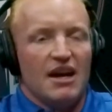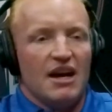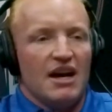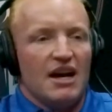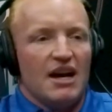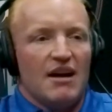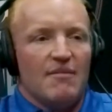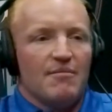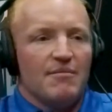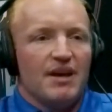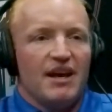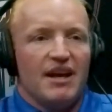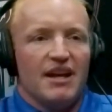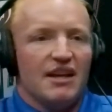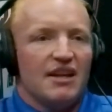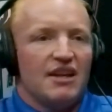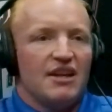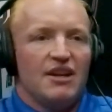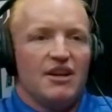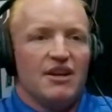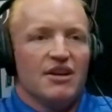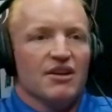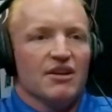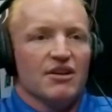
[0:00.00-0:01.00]
I'm not
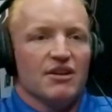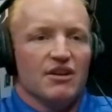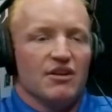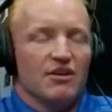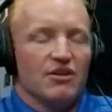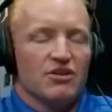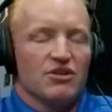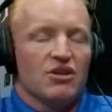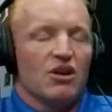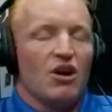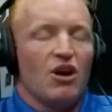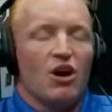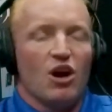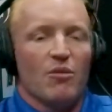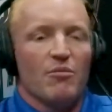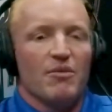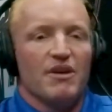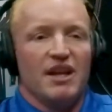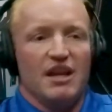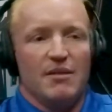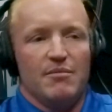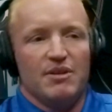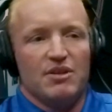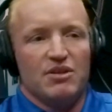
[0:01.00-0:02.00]
here. There's a
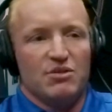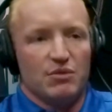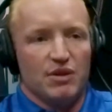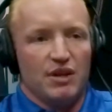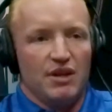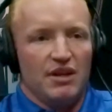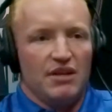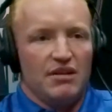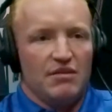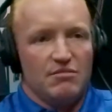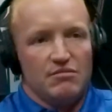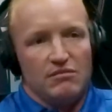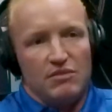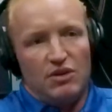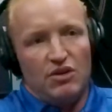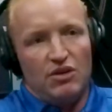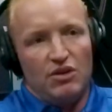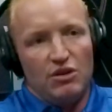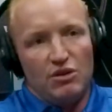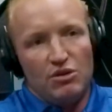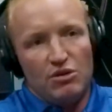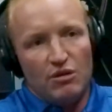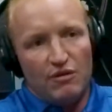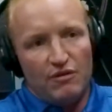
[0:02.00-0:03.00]
harmony between
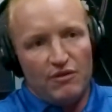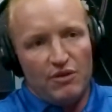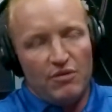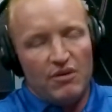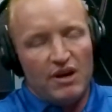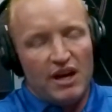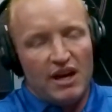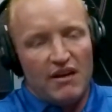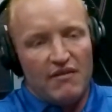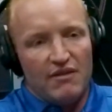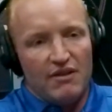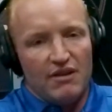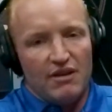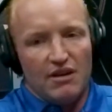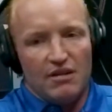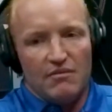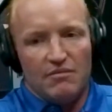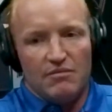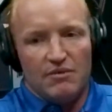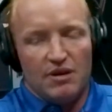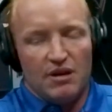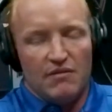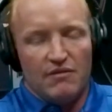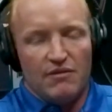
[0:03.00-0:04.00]
you. If you have a
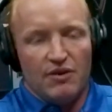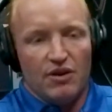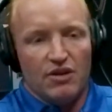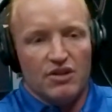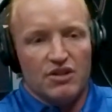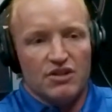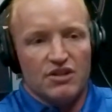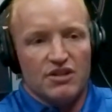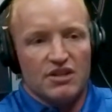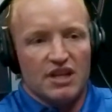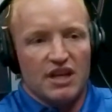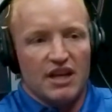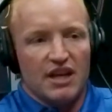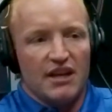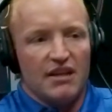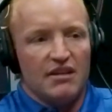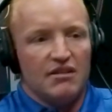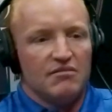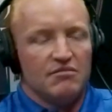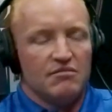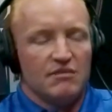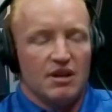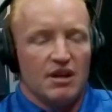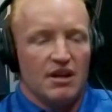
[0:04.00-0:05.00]
virgin site,
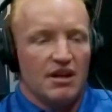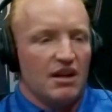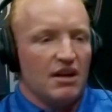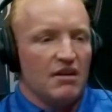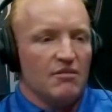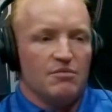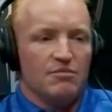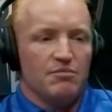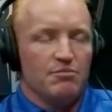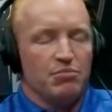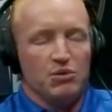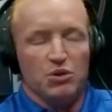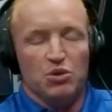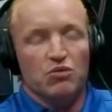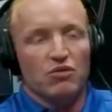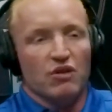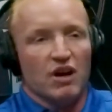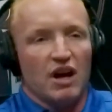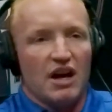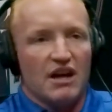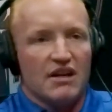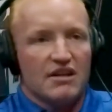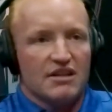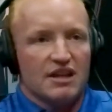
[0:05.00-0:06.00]
a blue
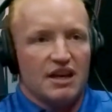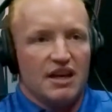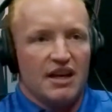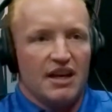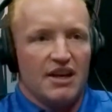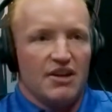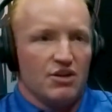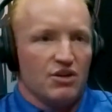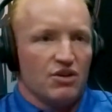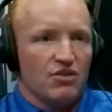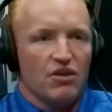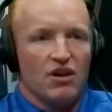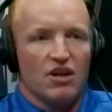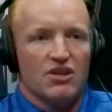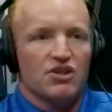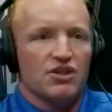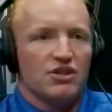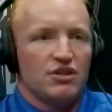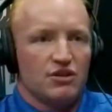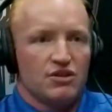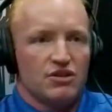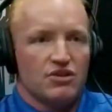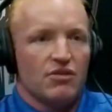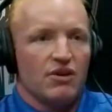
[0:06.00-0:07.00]
rock site, you're crushing,
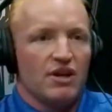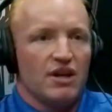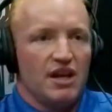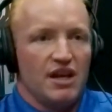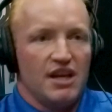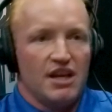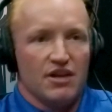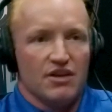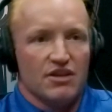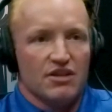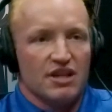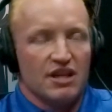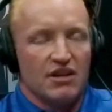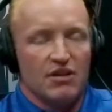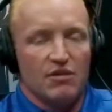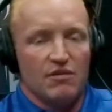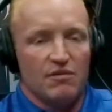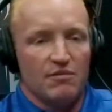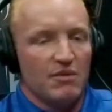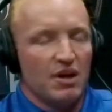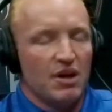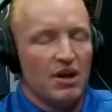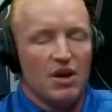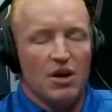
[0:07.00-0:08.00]
you're screening, you're
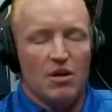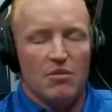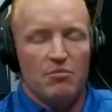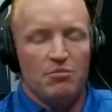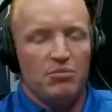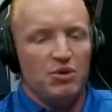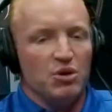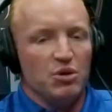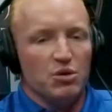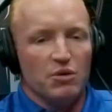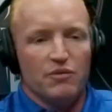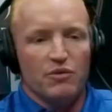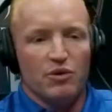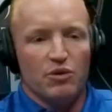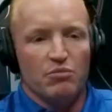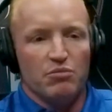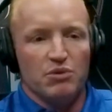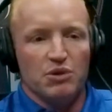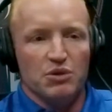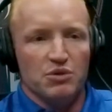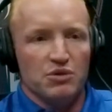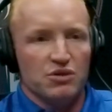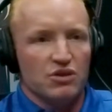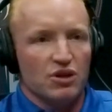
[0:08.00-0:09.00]
selling beautiful
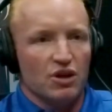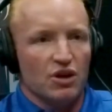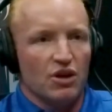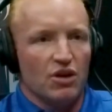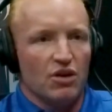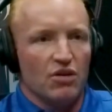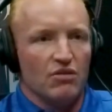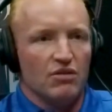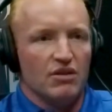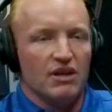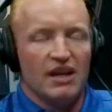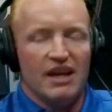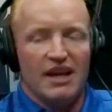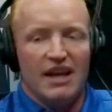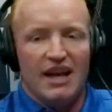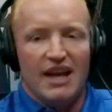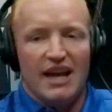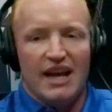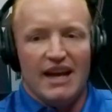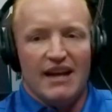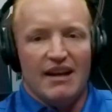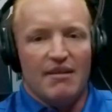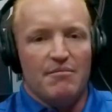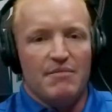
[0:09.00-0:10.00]
blue stone,
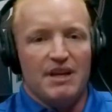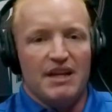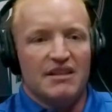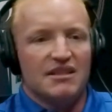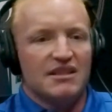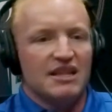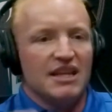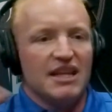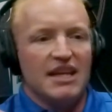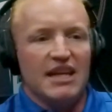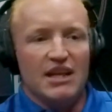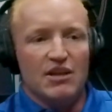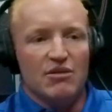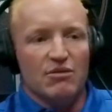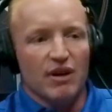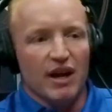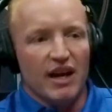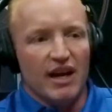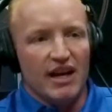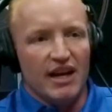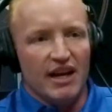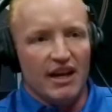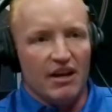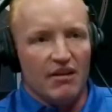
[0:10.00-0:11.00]
and it meets the E
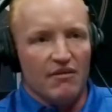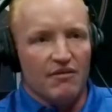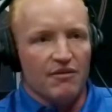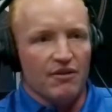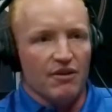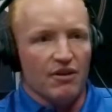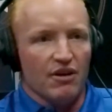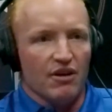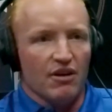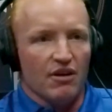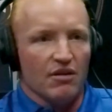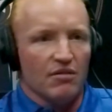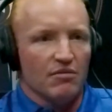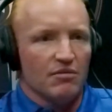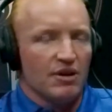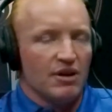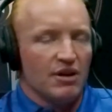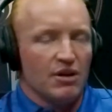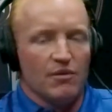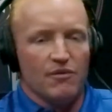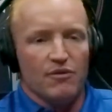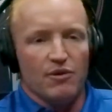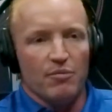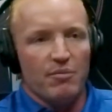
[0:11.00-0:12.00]
rating for
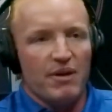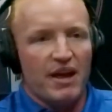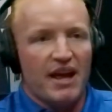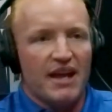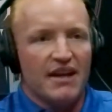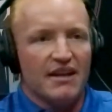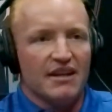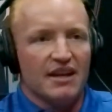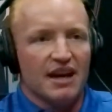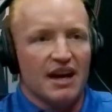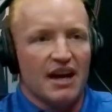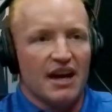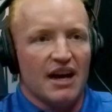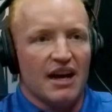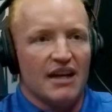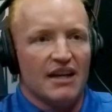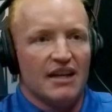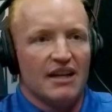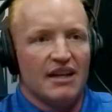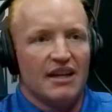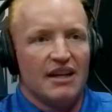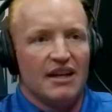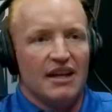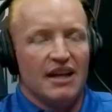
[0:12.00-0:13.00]
PennDOT,
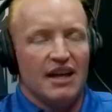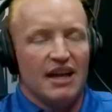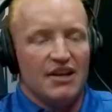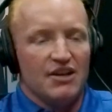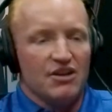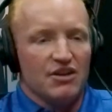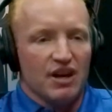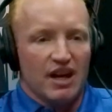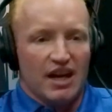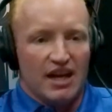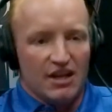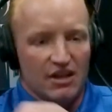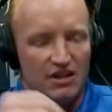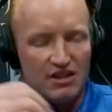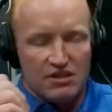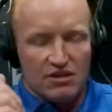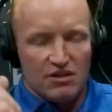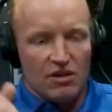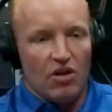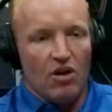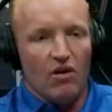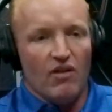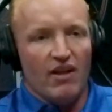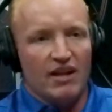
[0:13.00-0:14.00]
and it's
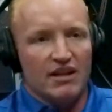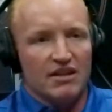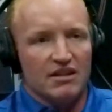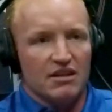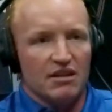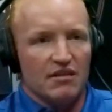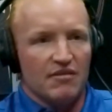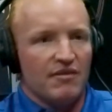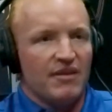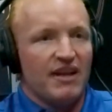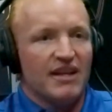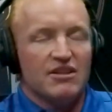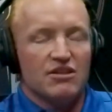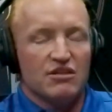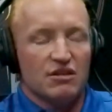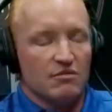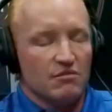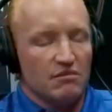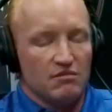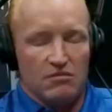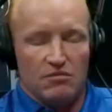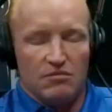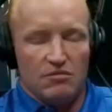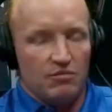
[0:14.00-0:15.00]
all that stuff.
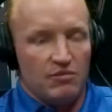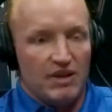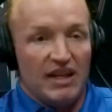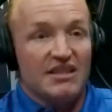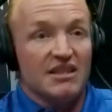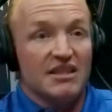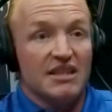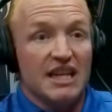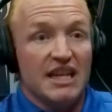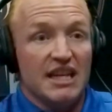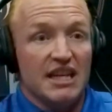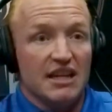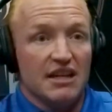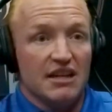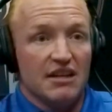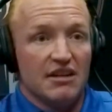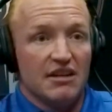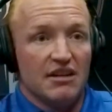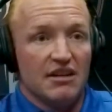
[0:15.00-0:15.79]
That's needed.